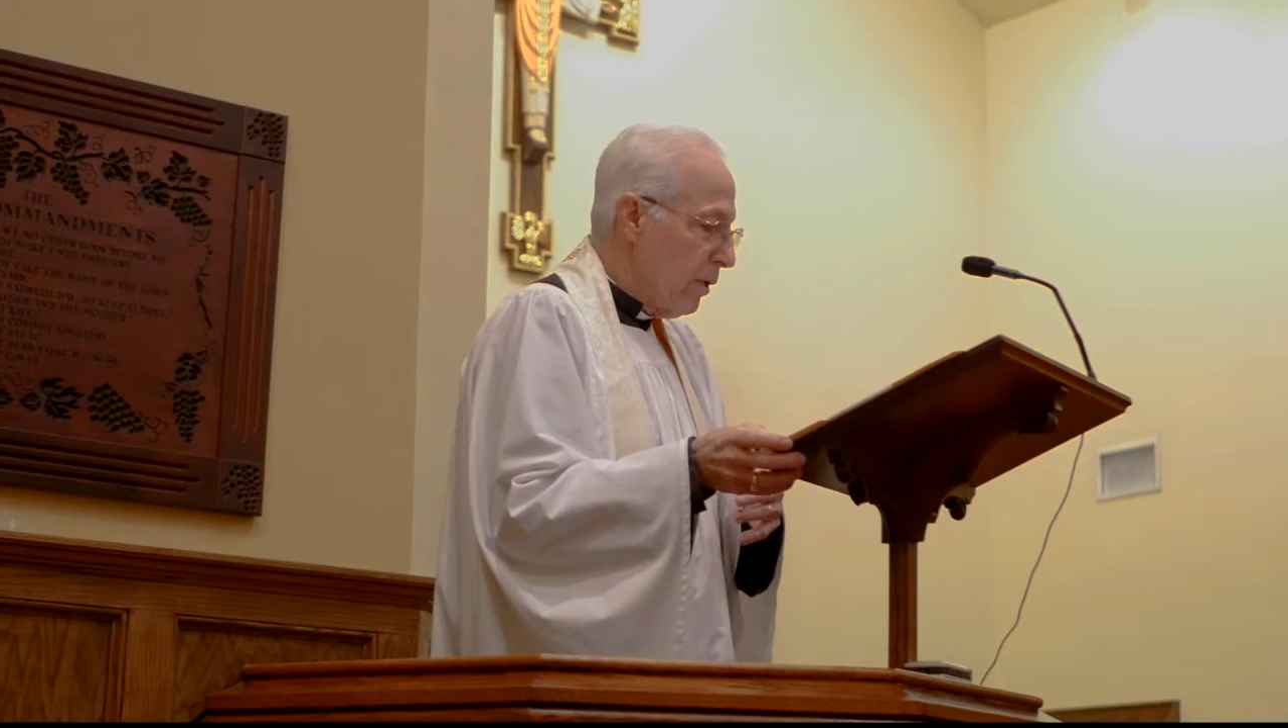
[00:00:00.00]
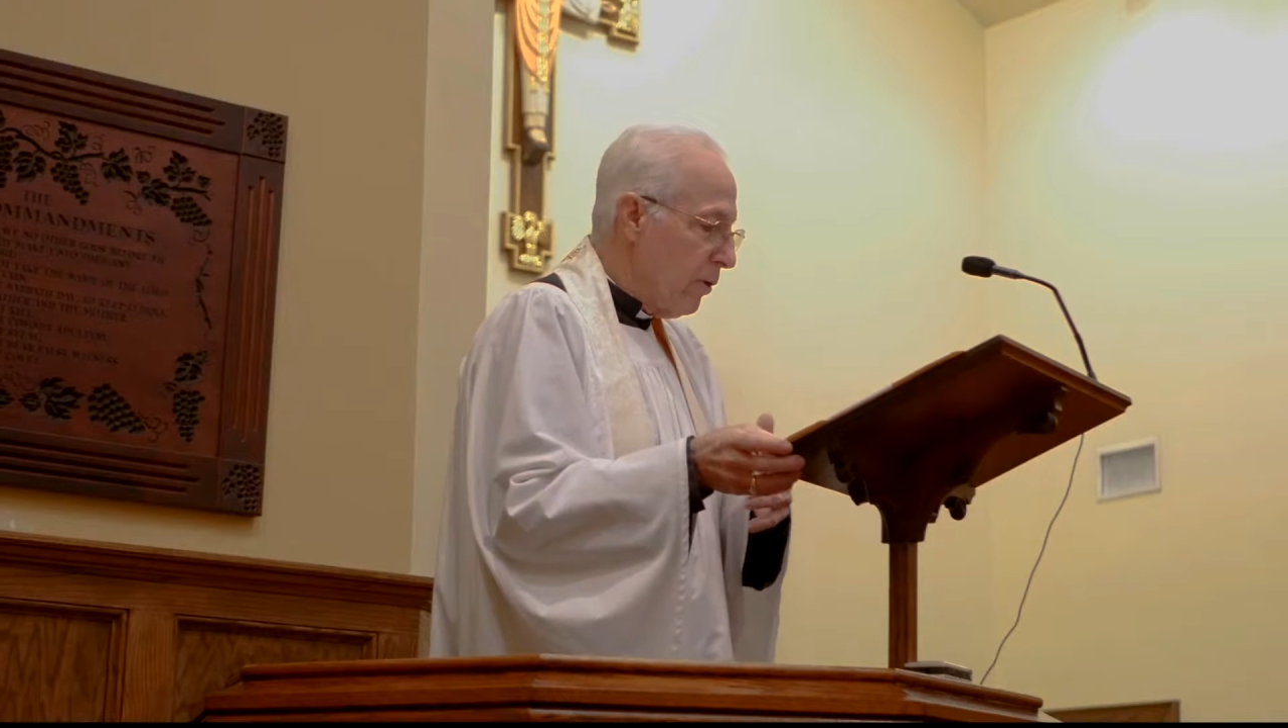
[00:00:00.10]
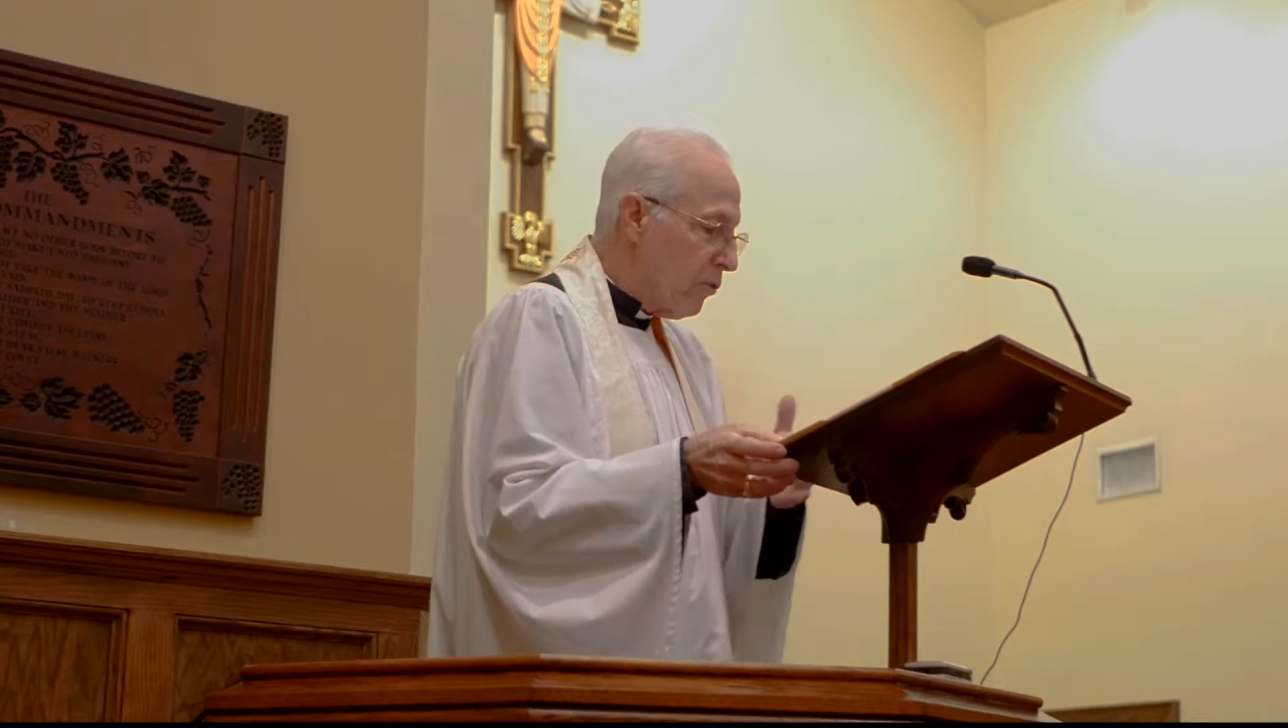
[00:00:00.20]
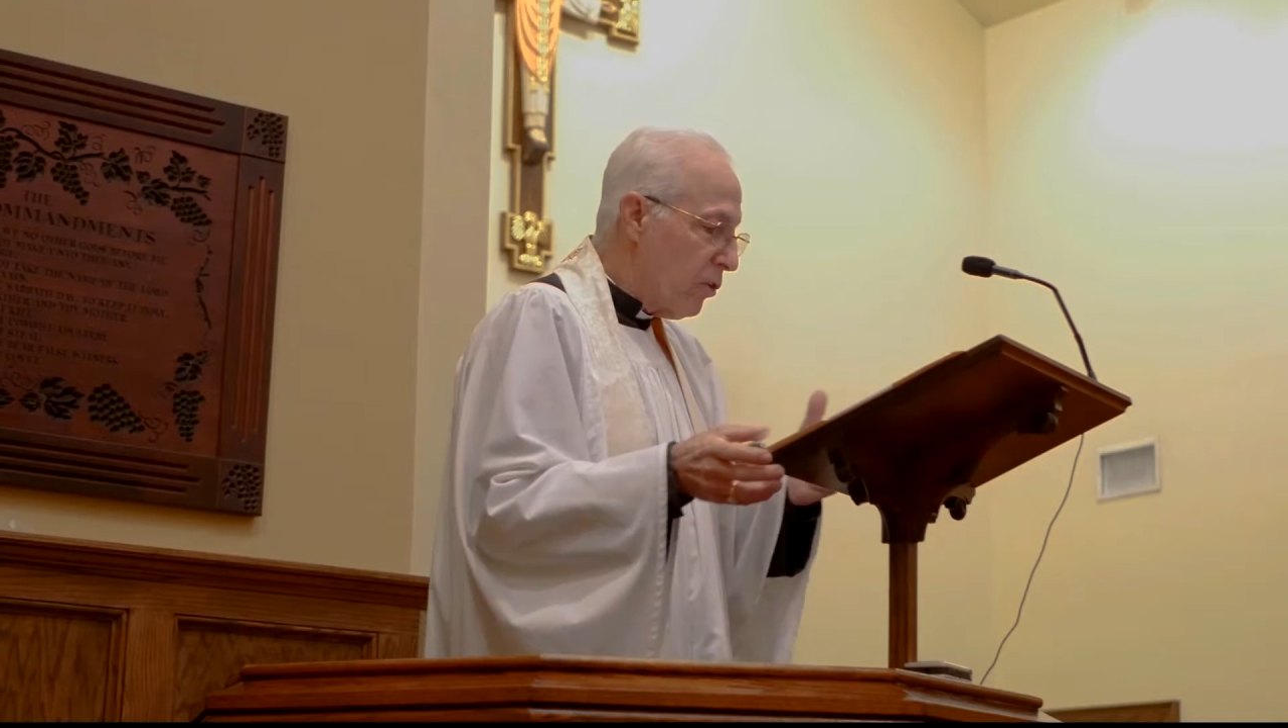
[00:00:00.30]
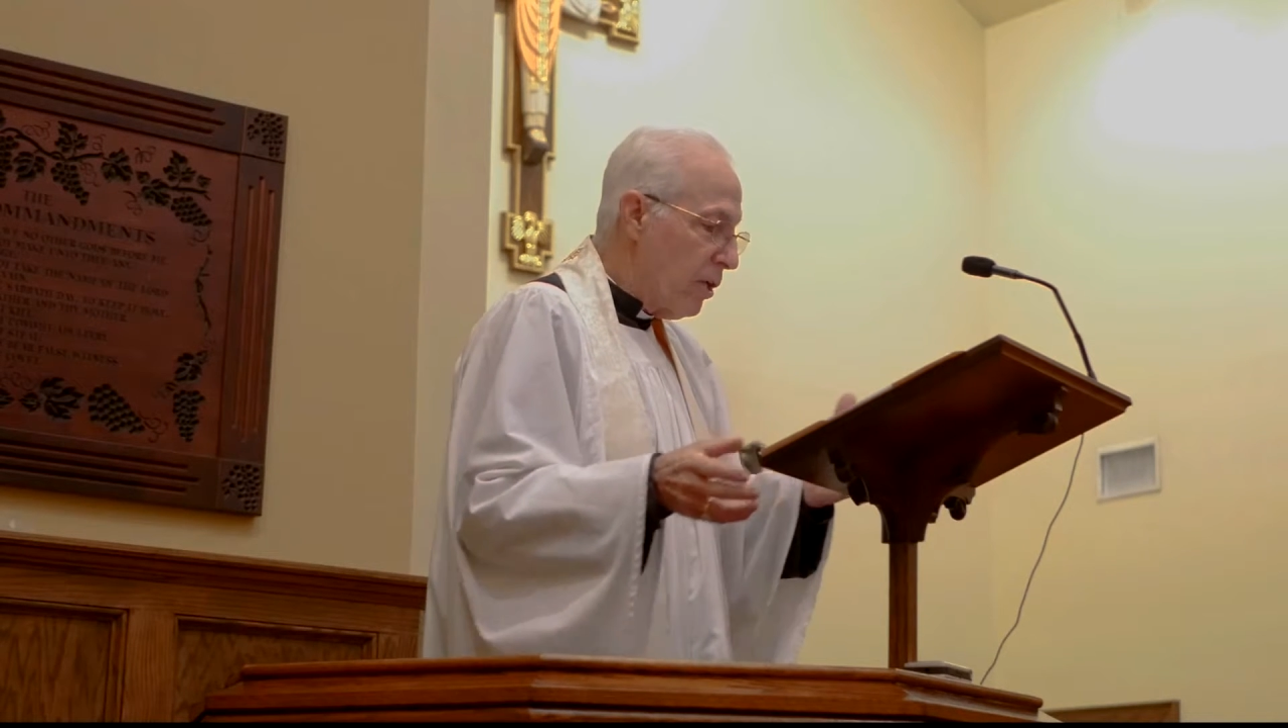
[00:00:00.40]

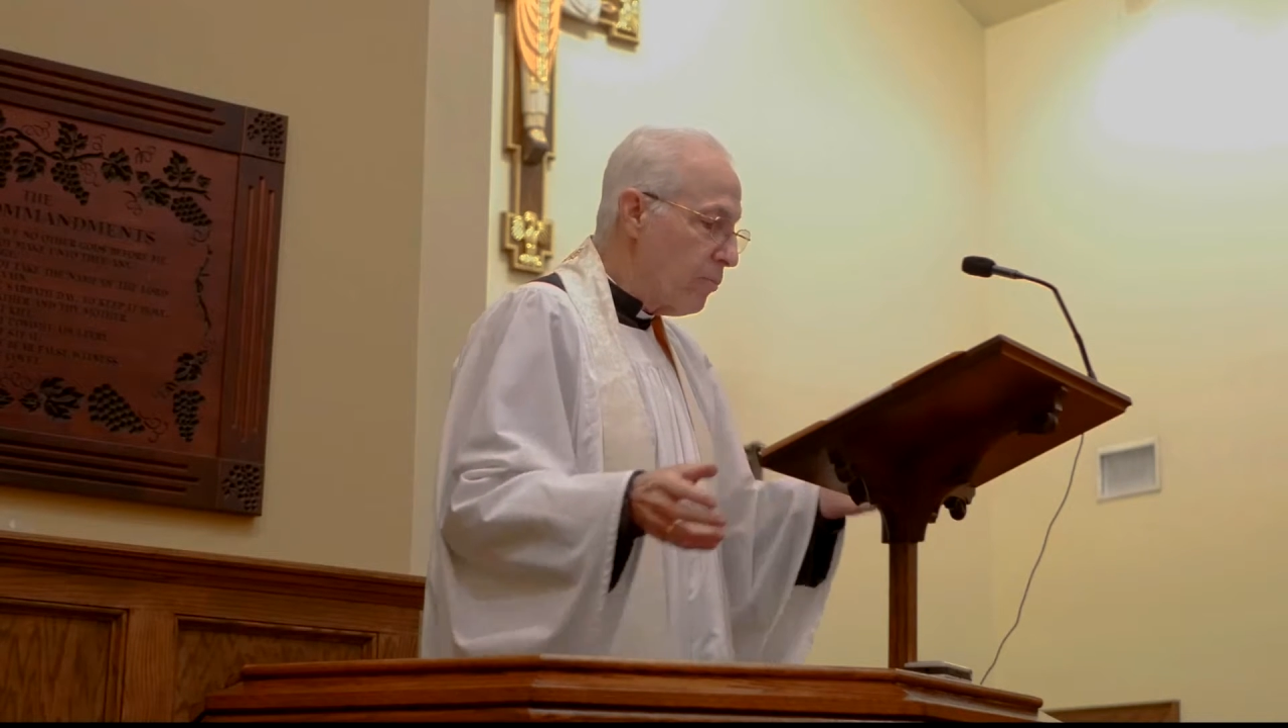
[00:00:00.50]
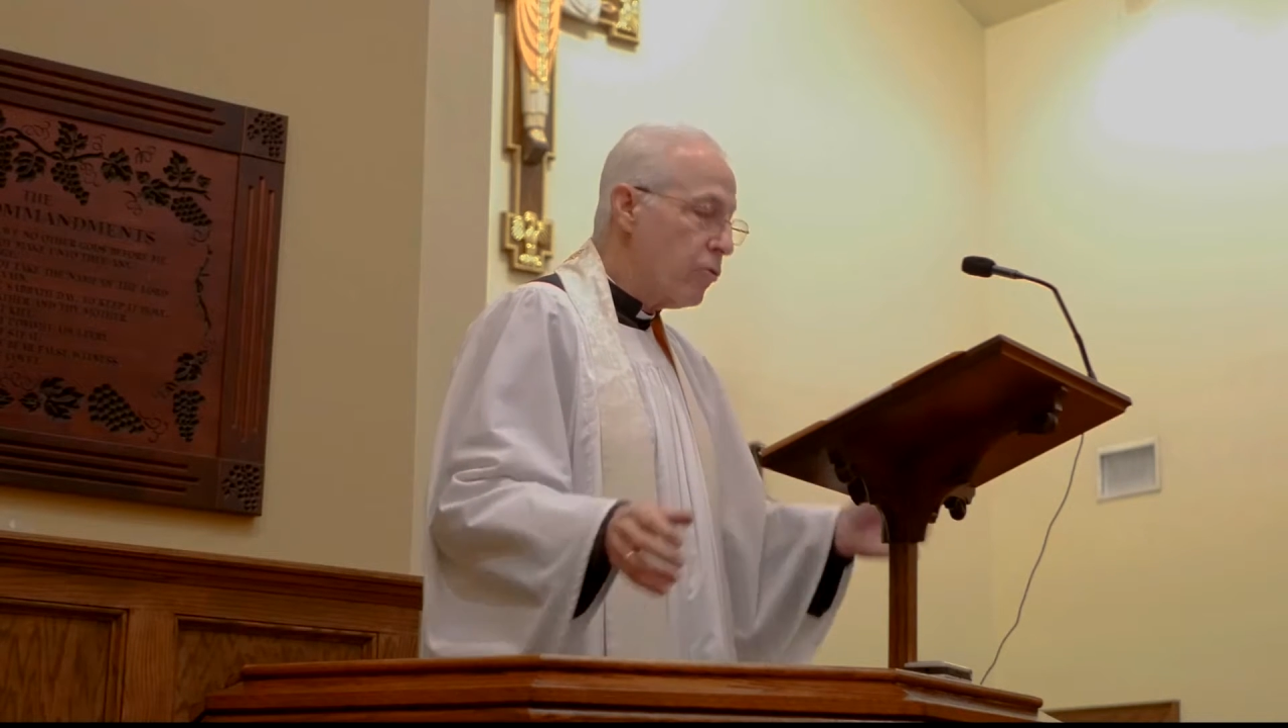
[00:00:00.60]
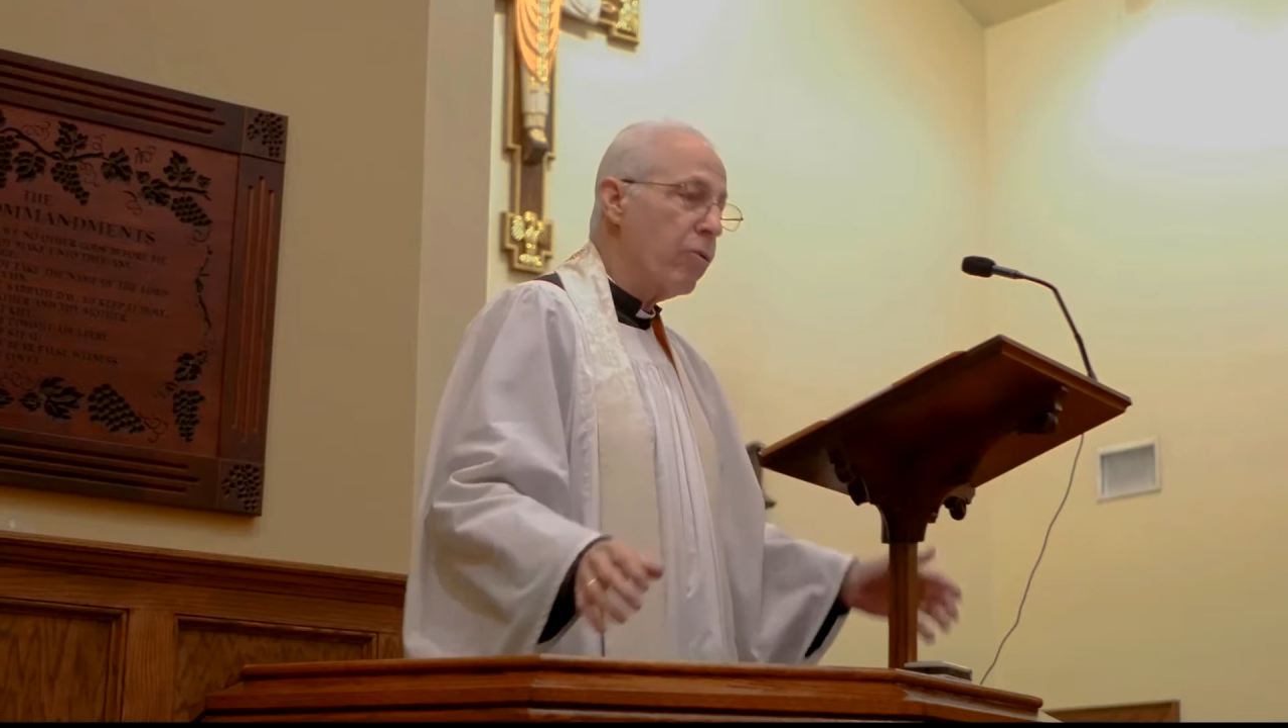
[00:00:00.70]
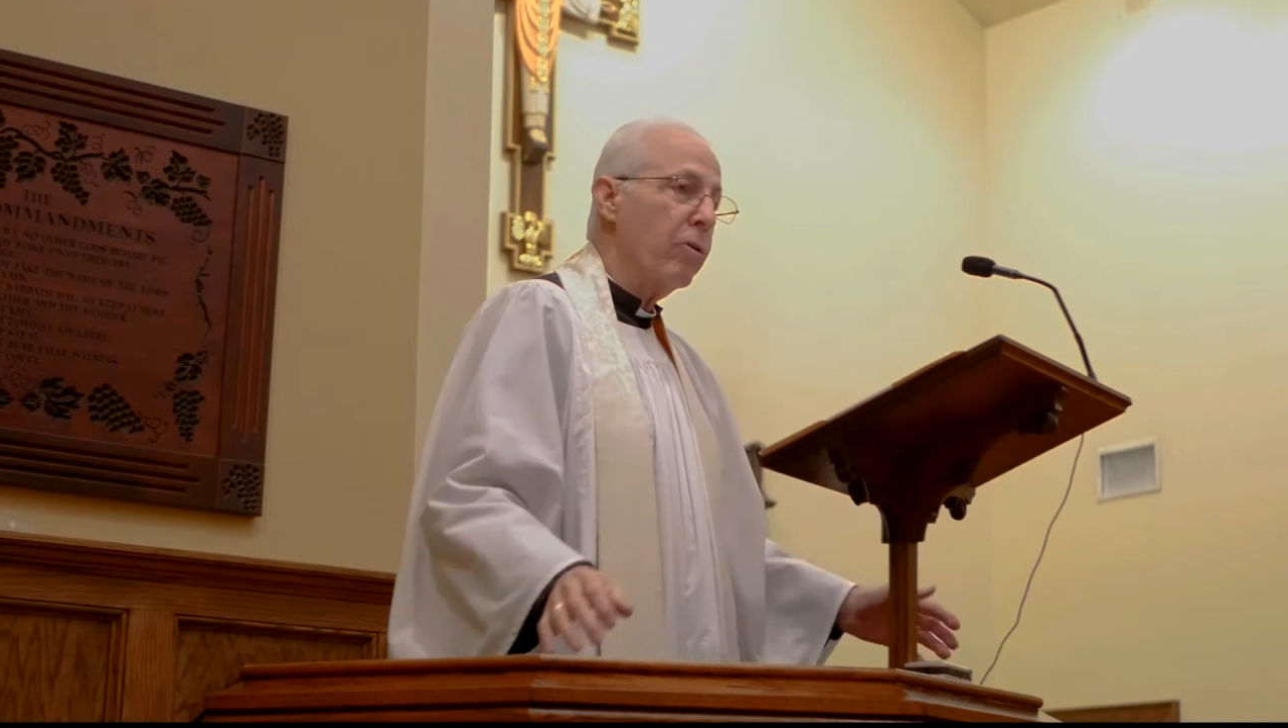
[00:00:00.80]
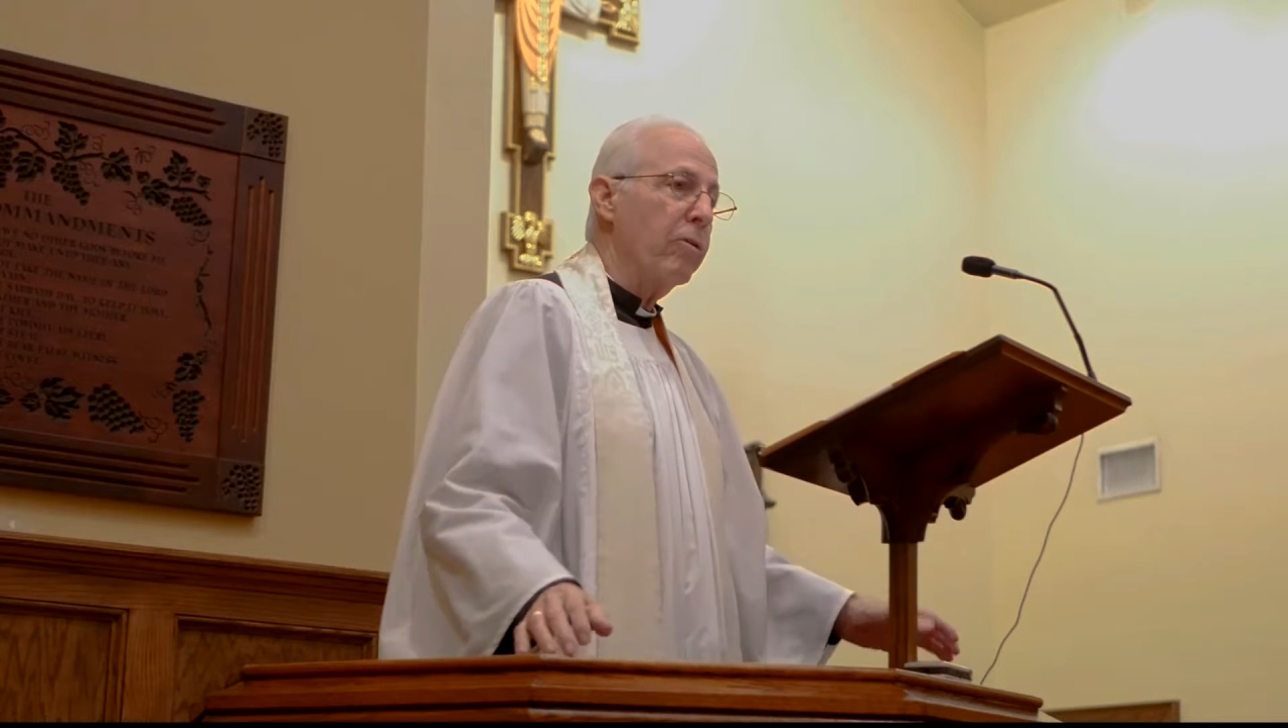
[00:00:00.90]
This seems
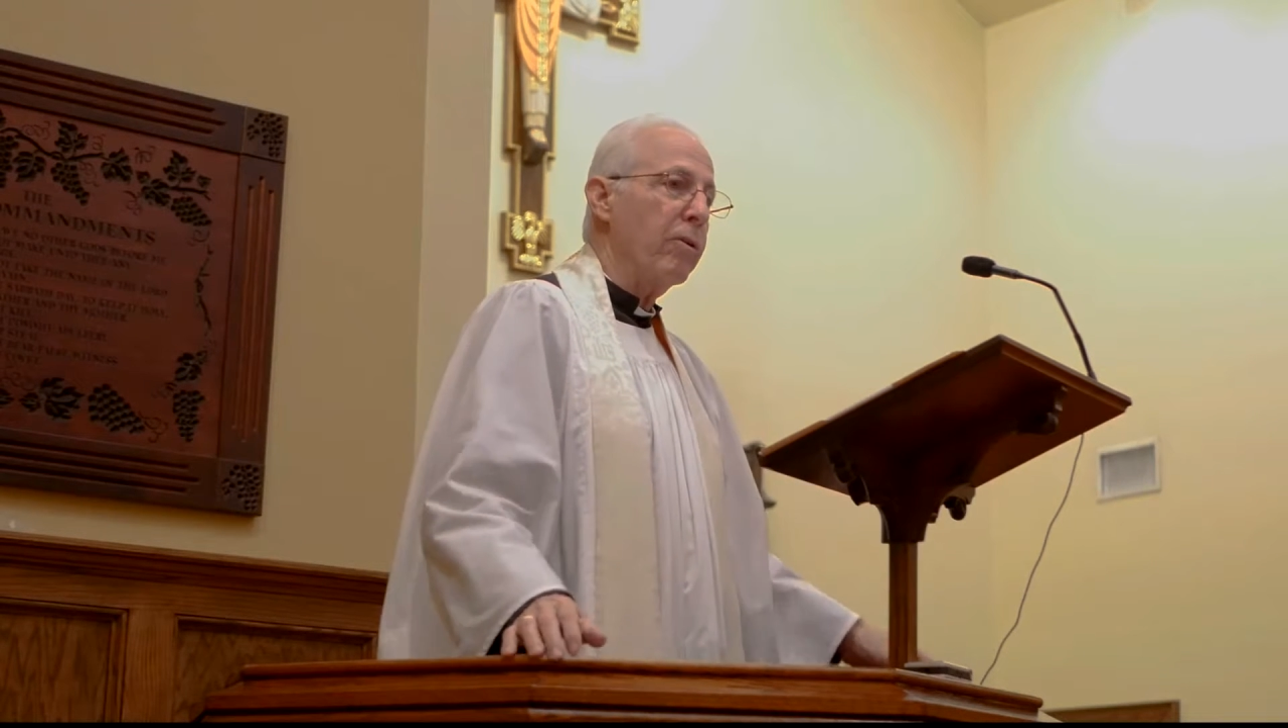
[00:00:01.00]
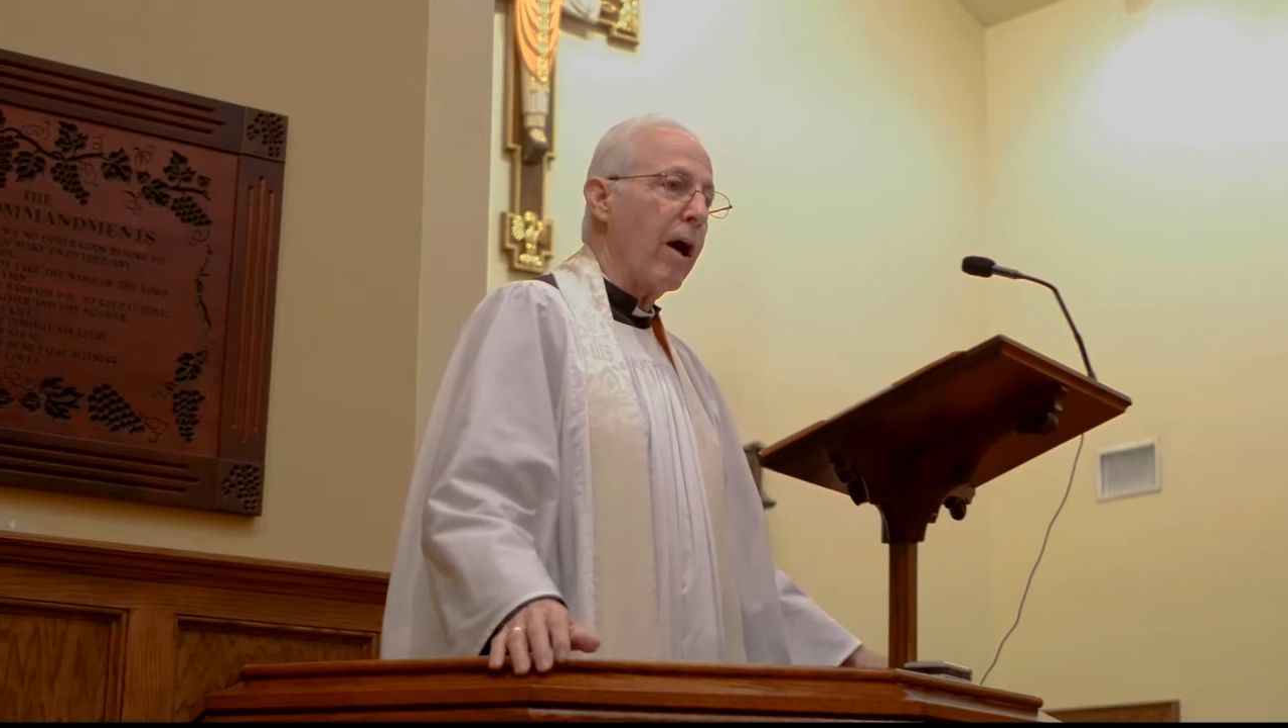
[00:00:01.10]
true